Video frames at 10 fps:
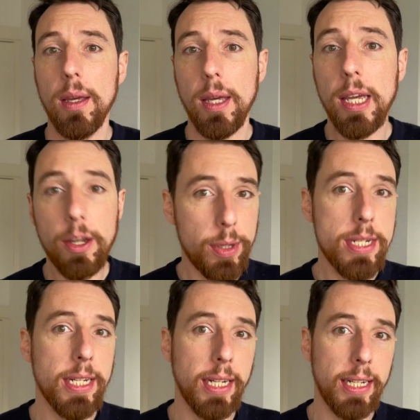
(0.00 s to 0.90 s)

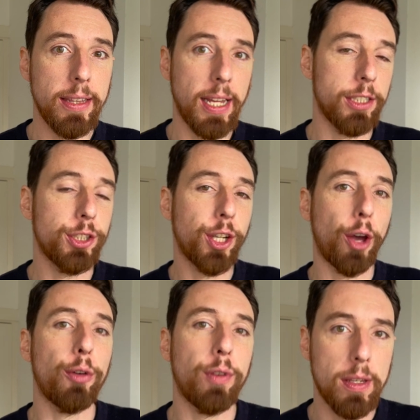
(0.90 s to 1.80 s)
Increasingly, thanks to
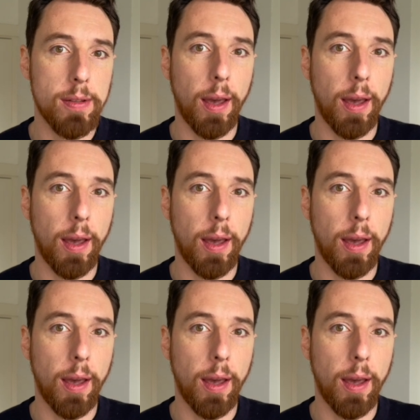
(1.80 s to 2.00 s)
COVID,